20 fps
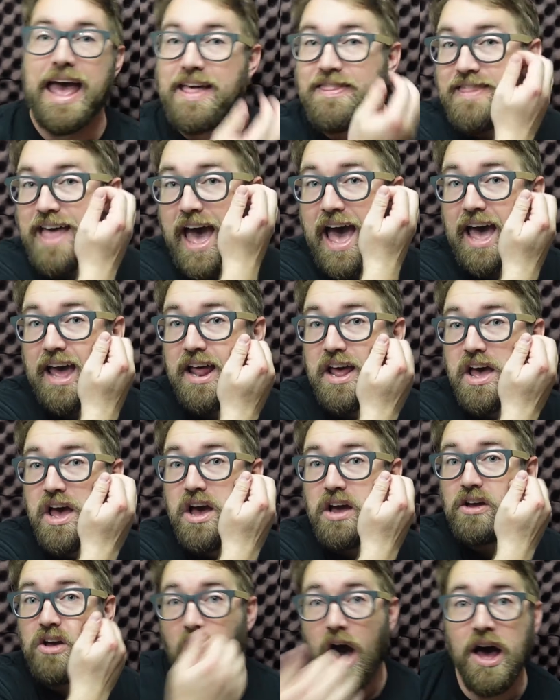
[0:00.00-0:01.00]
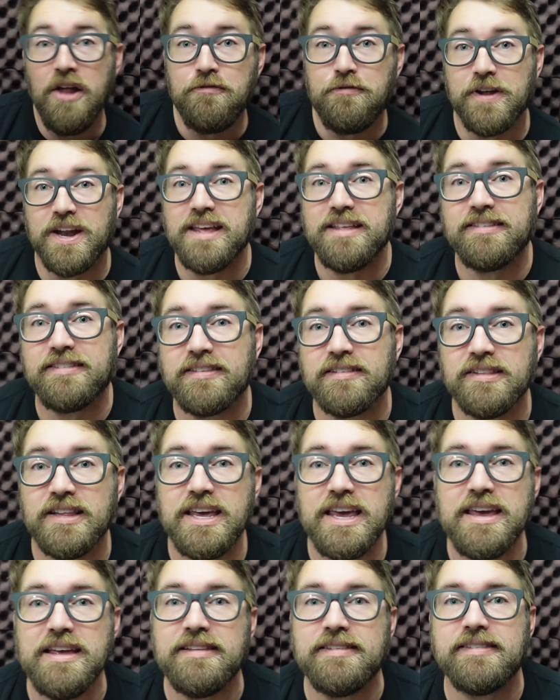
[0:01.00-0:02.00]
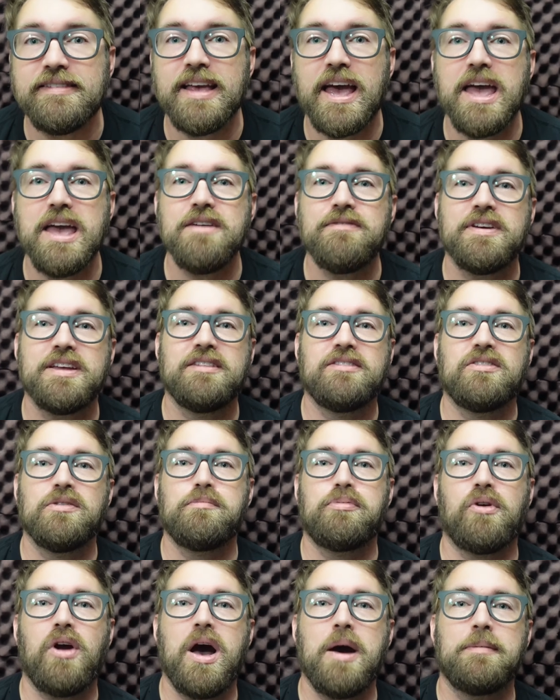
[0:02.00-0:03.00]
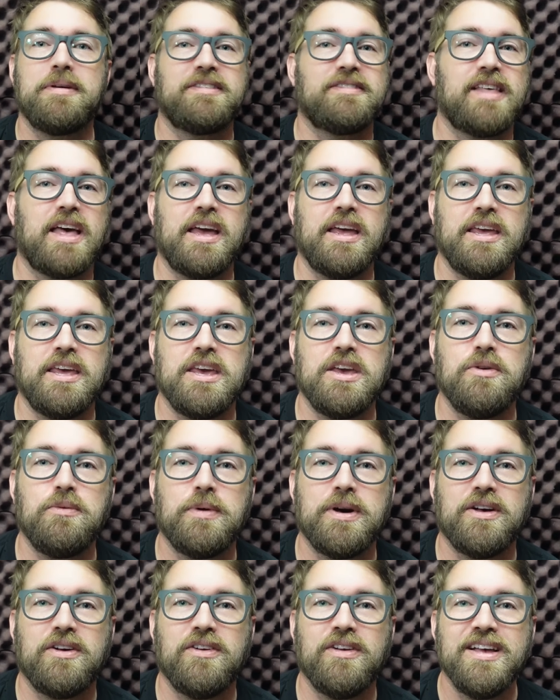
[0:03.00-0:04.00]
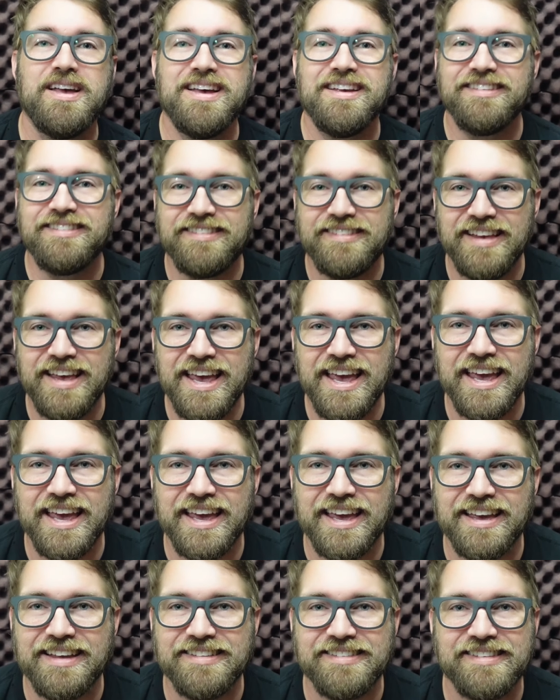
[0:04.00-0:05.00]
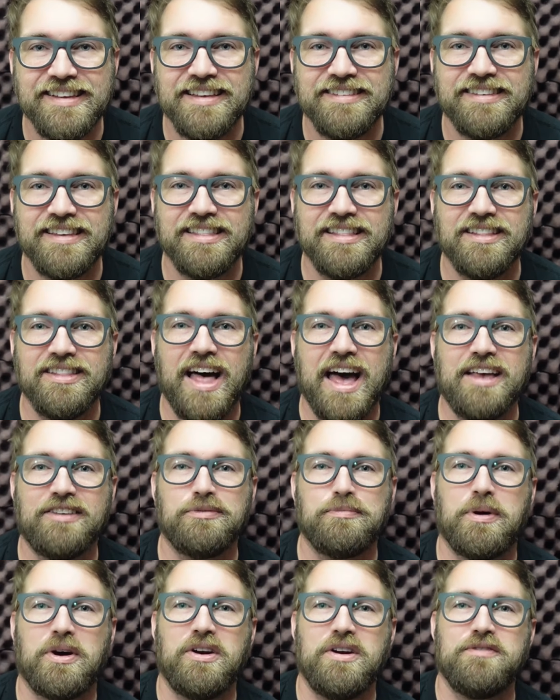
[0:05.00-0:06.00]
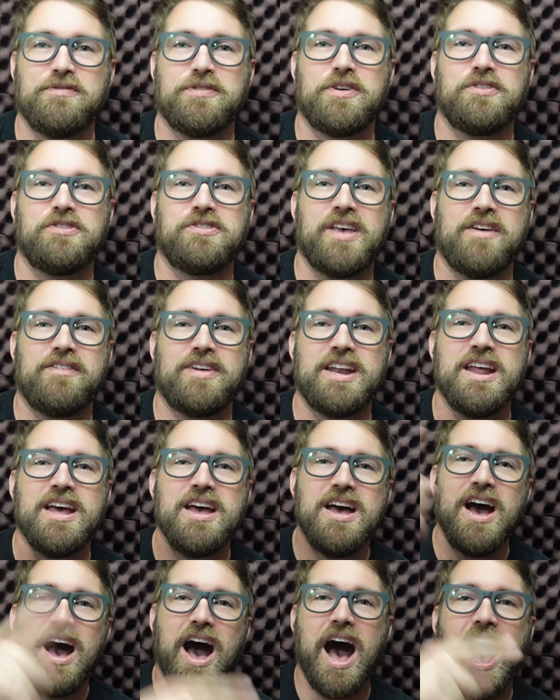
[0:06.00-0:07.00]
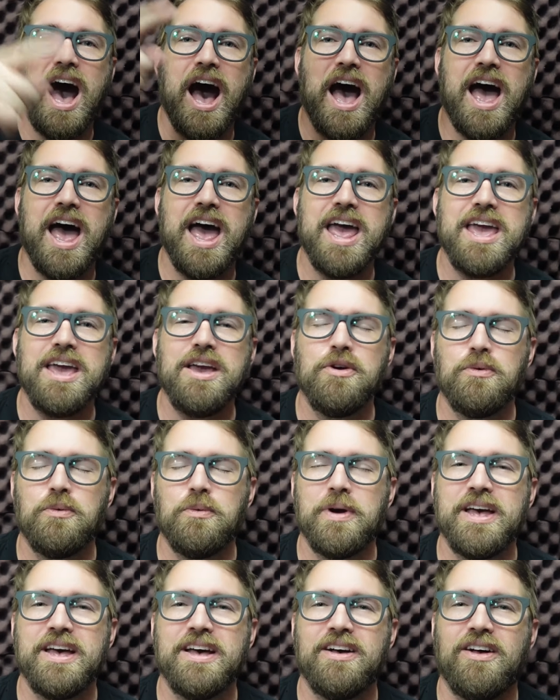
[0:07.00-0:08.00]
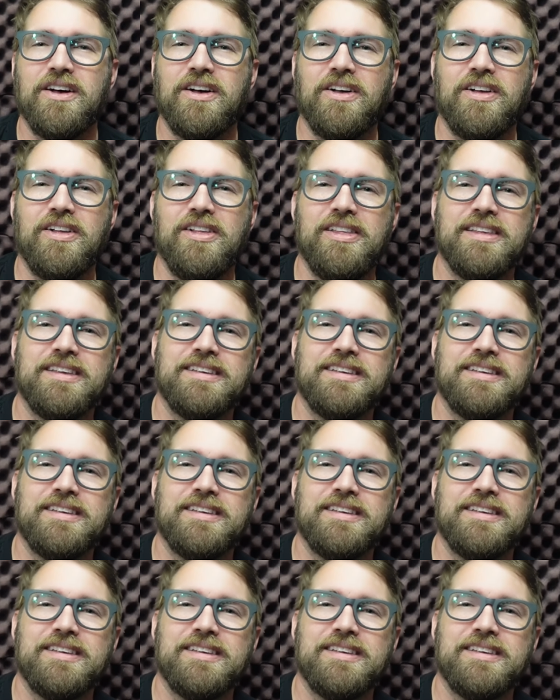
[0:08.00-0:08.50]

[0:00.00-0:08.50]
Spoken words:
And that confidence leads David to promise that he will sing, and says in the last part of verse 7, "I will